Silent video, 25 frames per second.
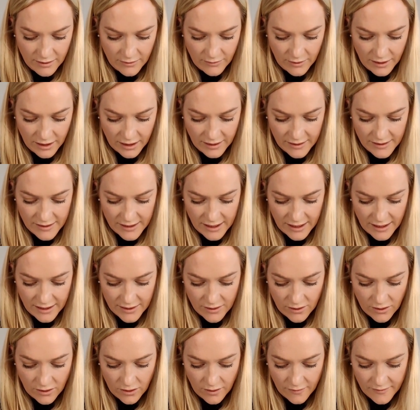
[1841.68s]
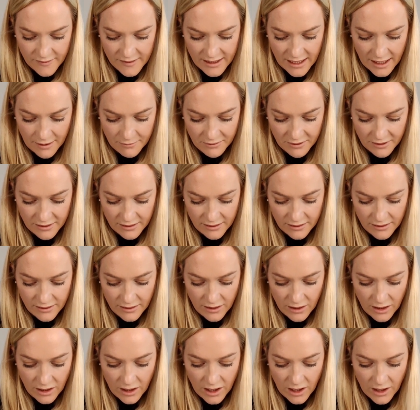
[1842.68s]
you can see it's off separate.
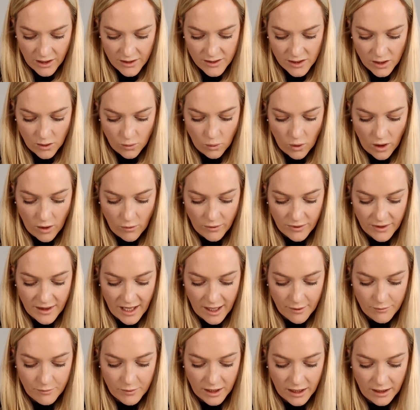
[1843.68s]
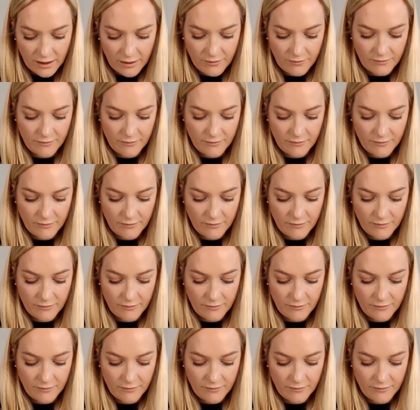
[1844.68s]
So what would that be?